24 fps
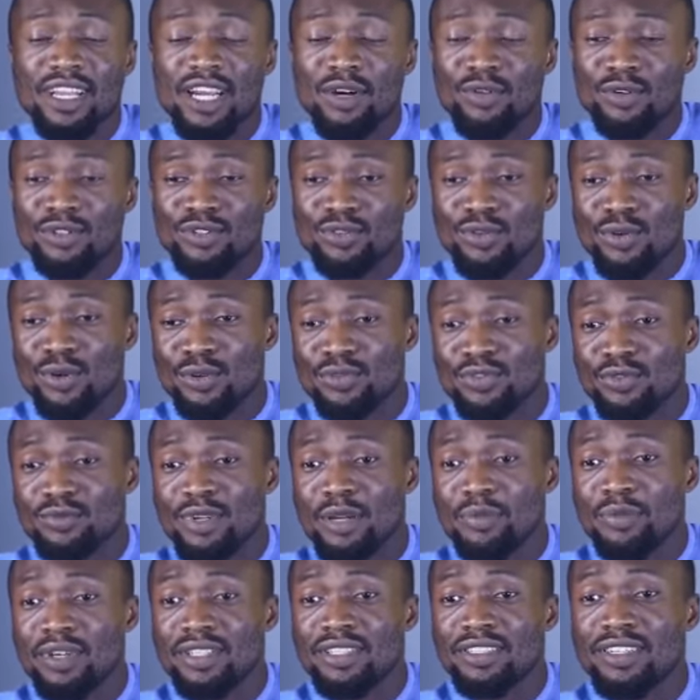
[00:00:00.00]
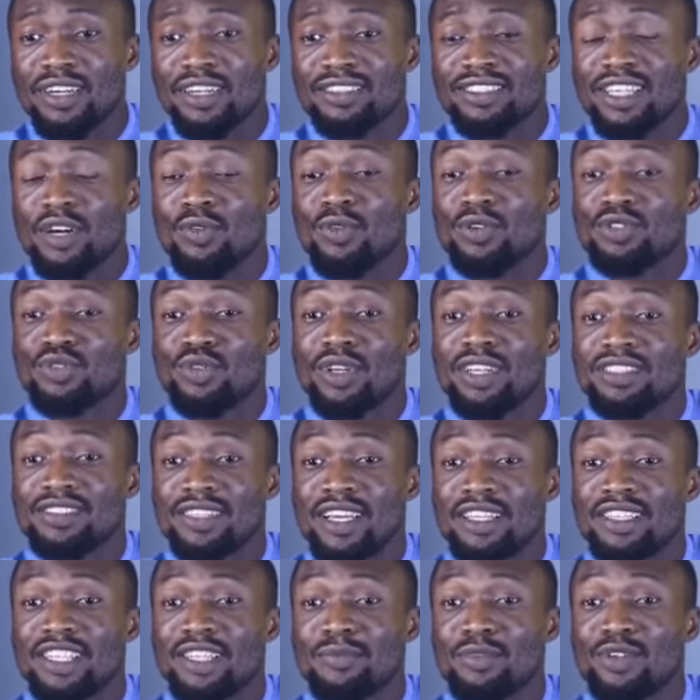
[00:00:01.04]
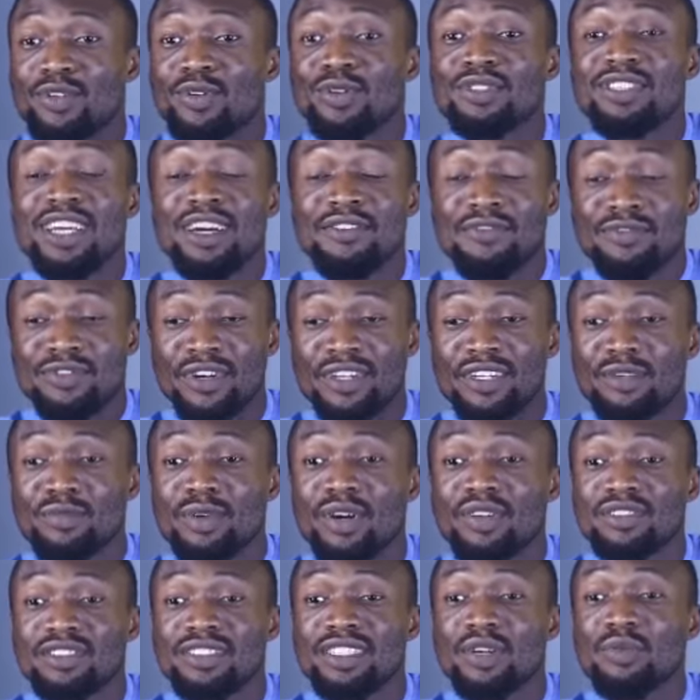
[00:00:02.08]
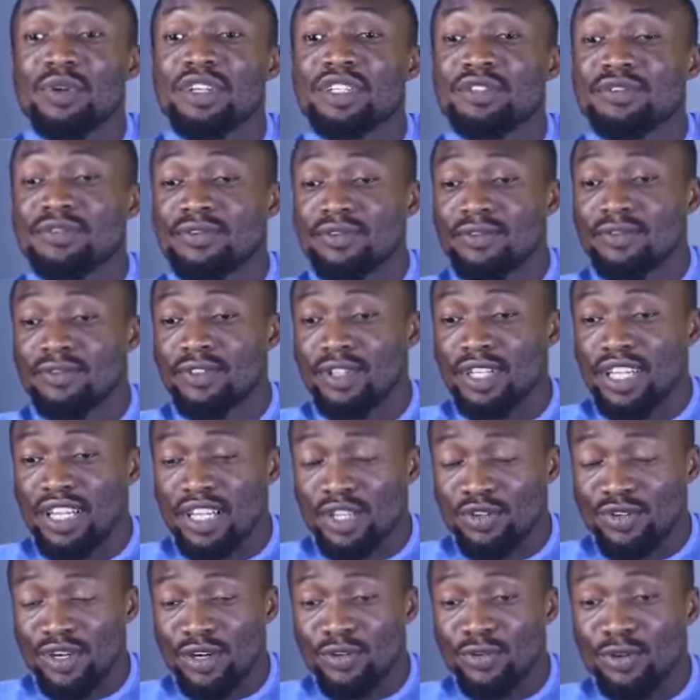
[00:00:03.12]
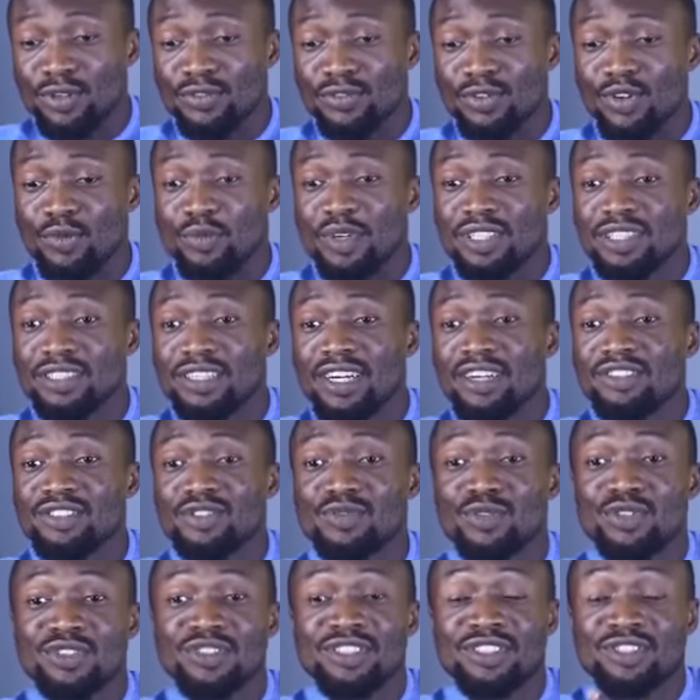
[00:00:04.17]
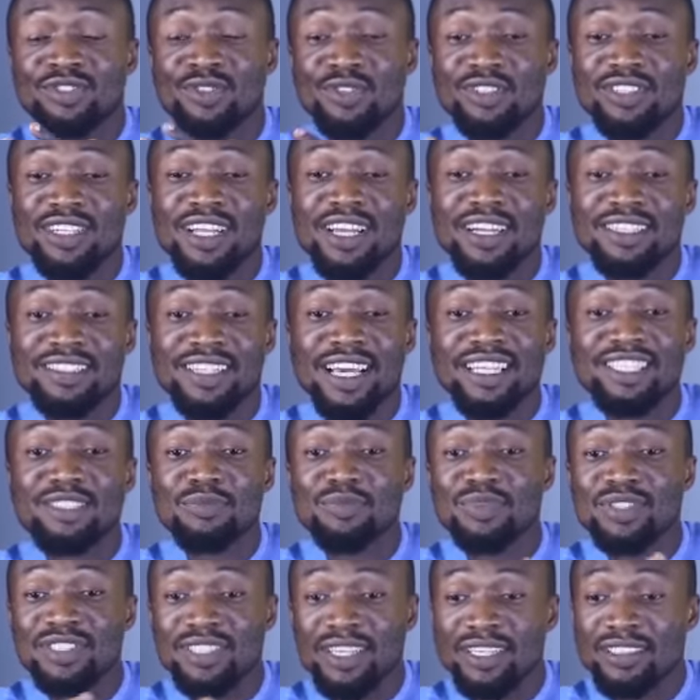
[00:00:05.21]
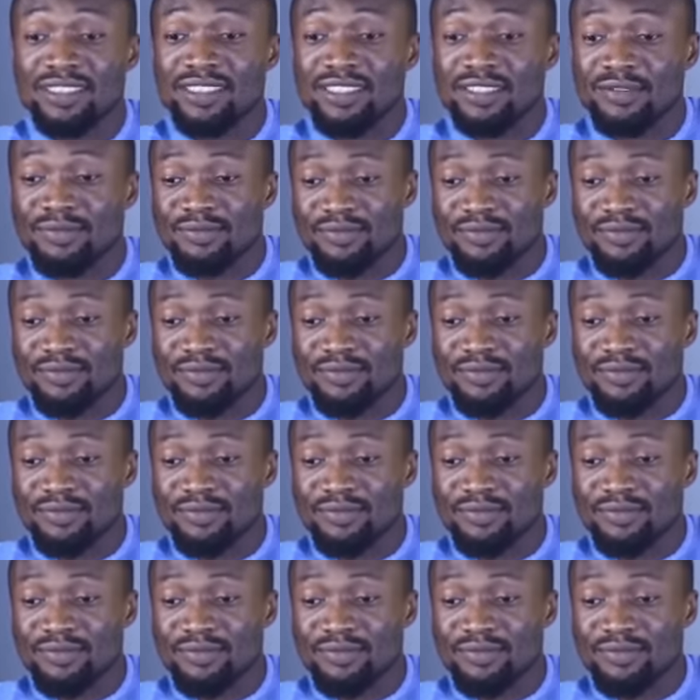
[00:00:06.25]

I was called for my medicals. I was so excited because I've read about it that when you are called for your medicals, it's just like 90%